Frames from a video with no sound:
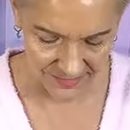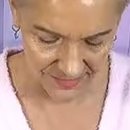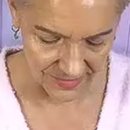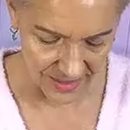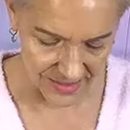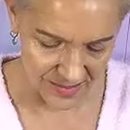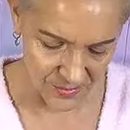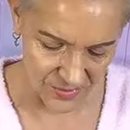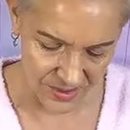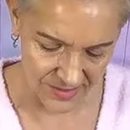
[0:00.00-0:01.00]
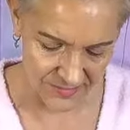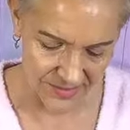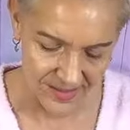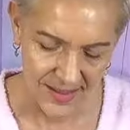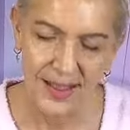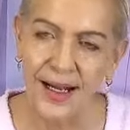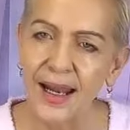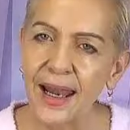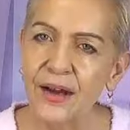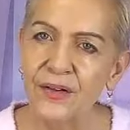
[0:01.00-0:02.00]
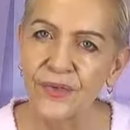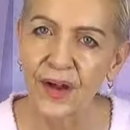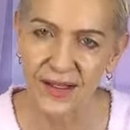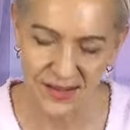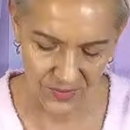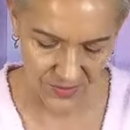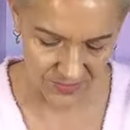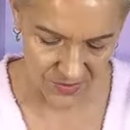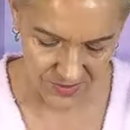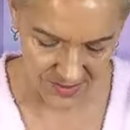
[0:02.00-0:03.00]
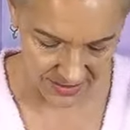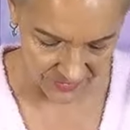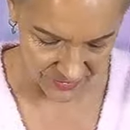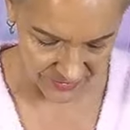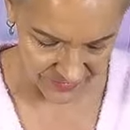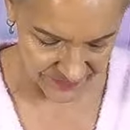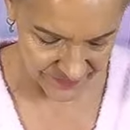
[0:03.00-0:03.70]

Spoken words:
All right, let's pull you some clarifiers with the Muse Tarot.